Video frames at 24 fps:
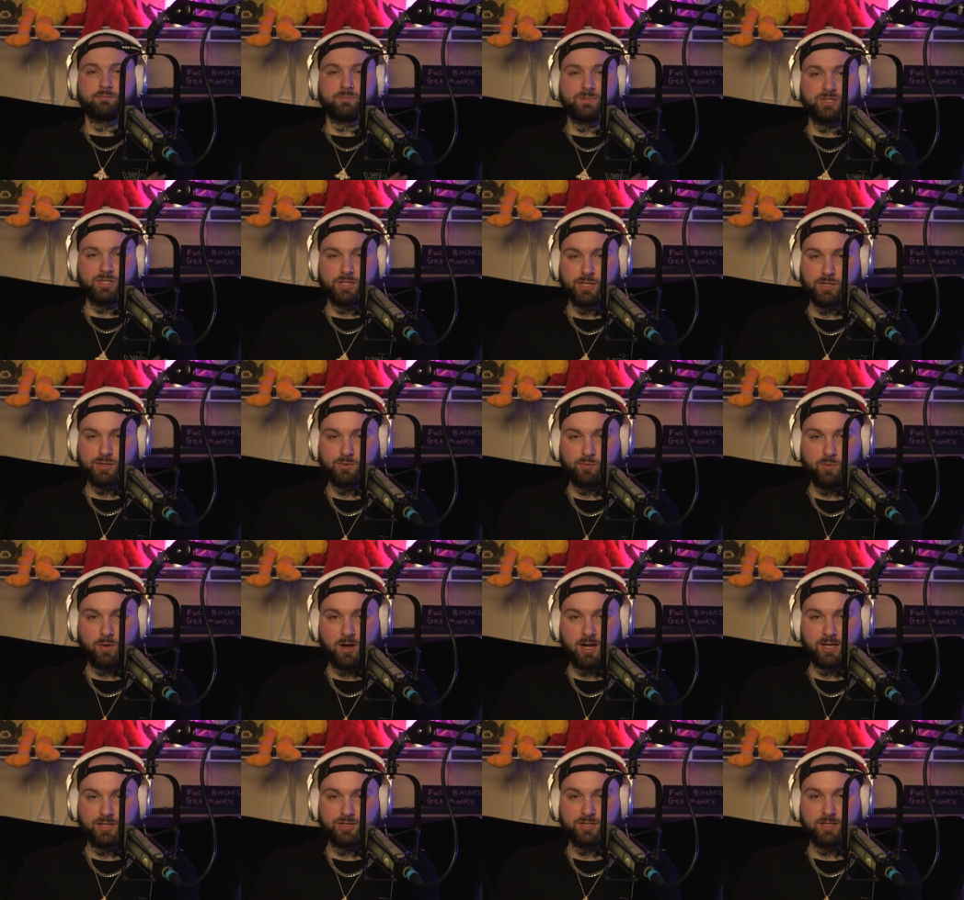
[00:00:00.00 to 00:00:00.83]
just
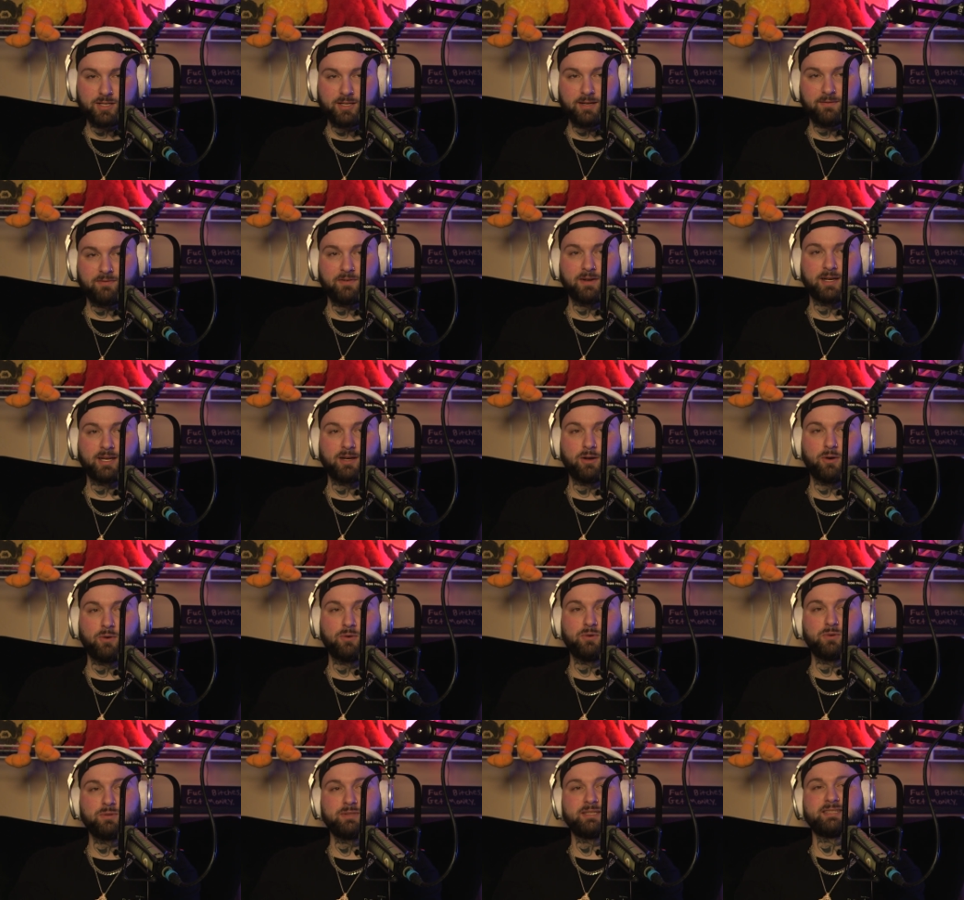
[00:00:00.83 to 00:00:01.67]
watching you, fucking
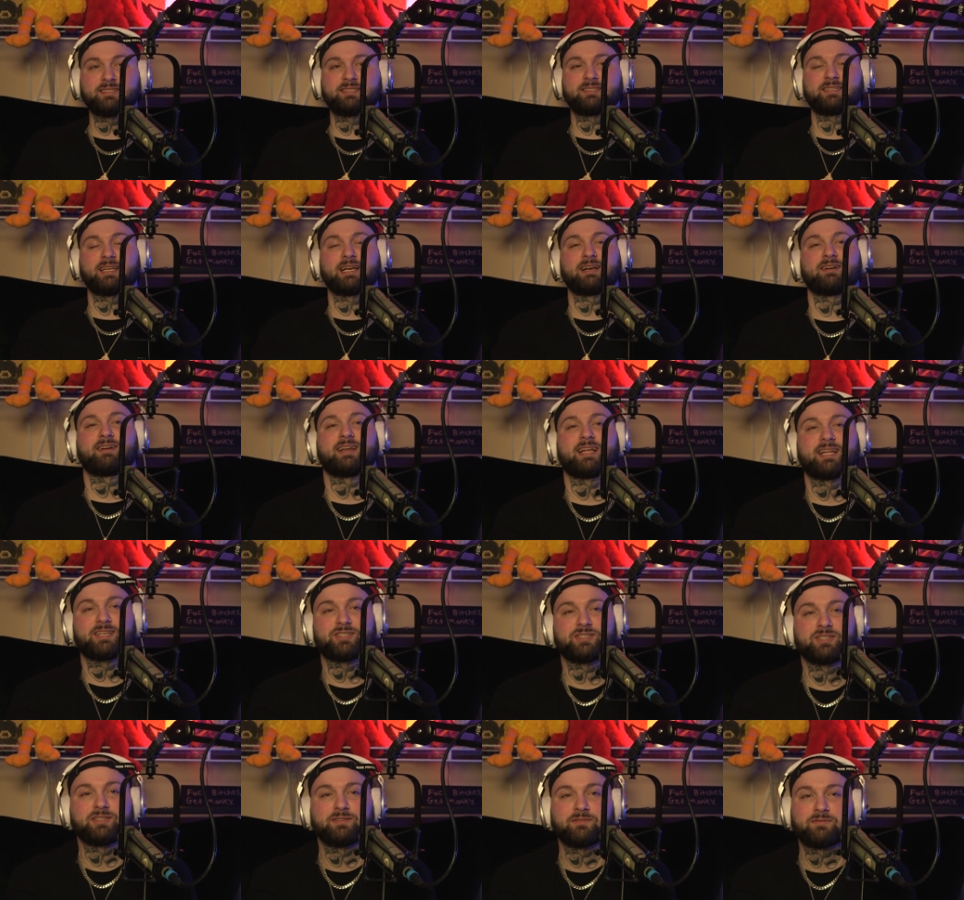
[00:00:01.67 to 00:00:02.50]
old and staring
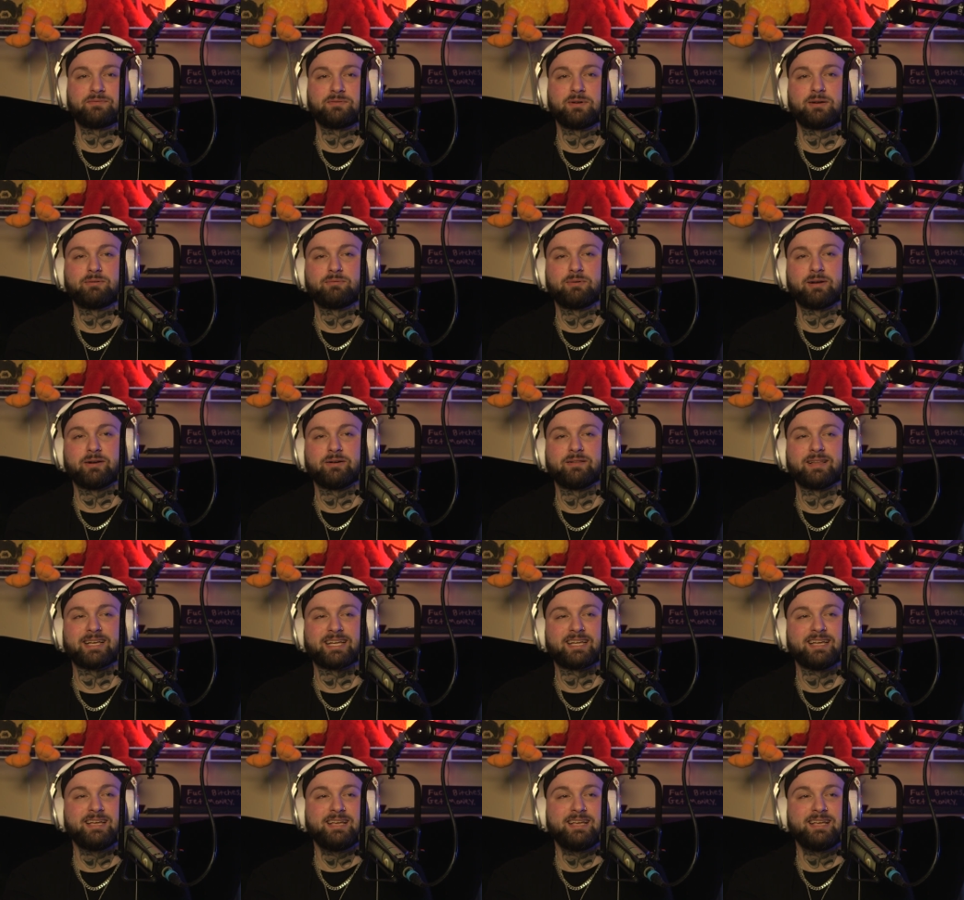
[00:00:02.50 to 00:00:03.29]
at you in the front row, like